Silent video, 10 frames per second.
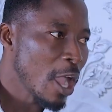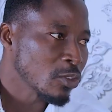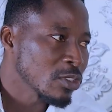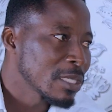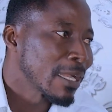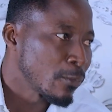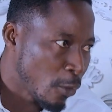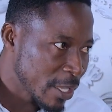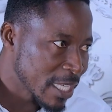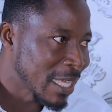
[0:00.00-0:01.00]
I also say, man,
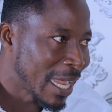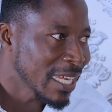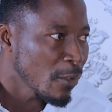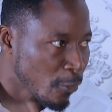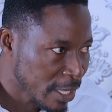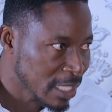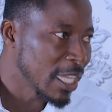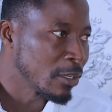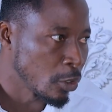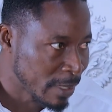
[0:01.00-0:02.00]
4 years now. Another 4 years,
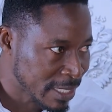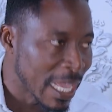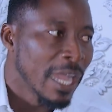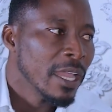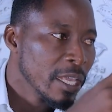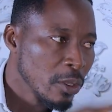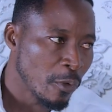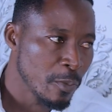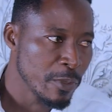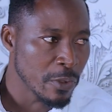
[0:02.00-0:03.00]
end of this year.
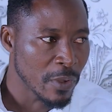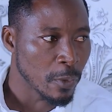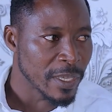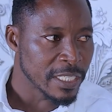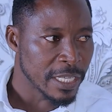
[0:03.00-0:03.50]
Confirm you want to be